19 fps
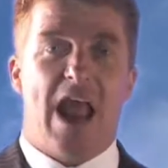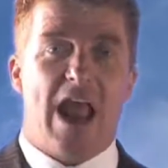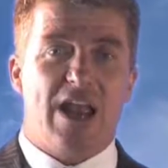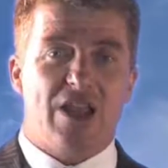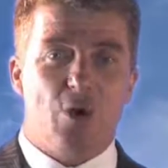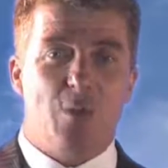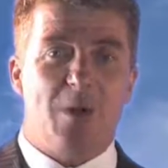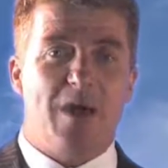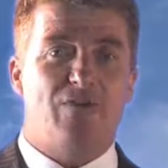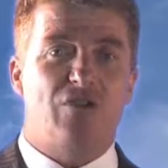
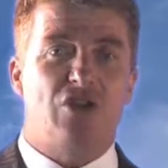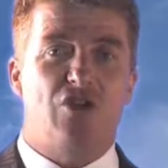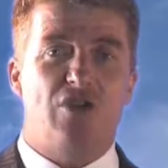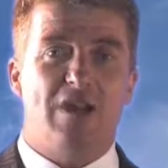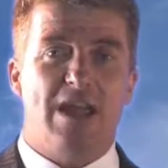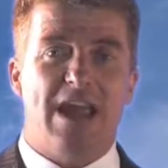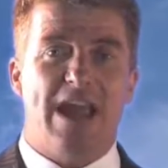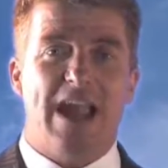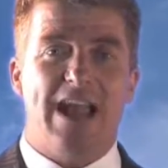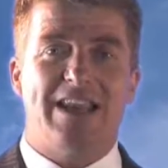you have
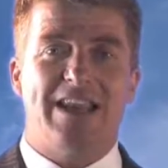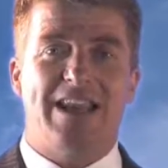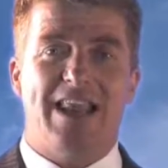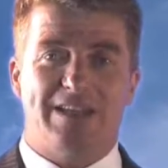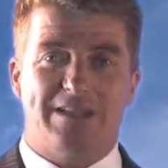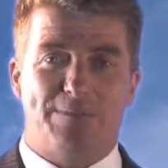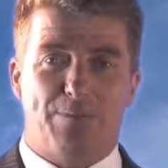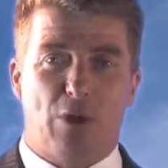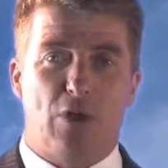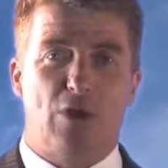created an
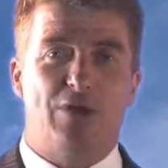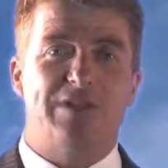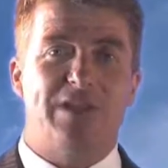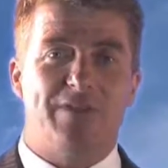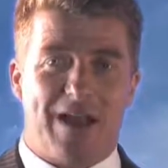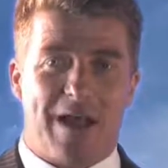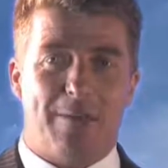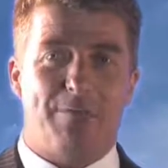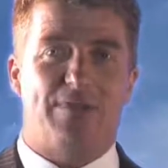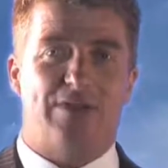explosive
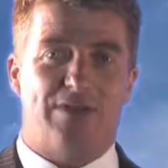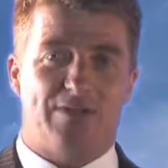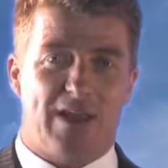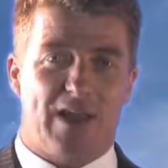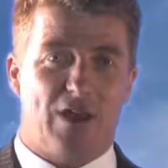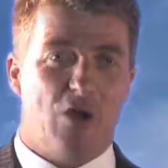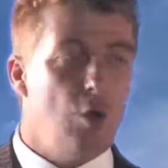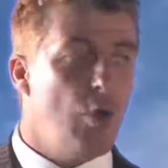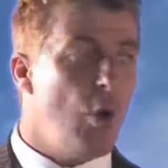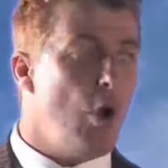
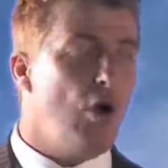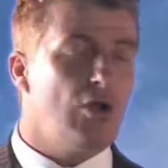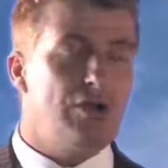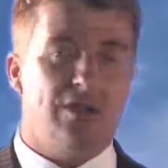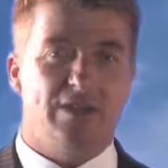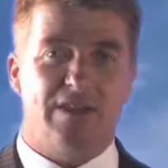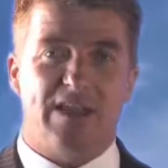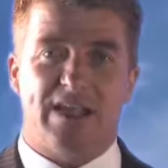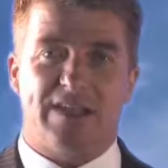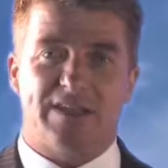atmosphere. Who
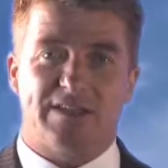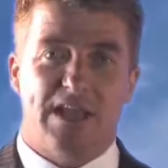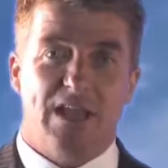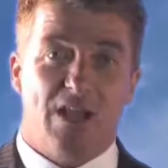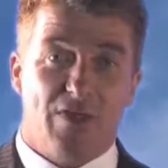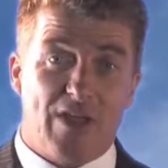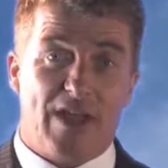ordered this?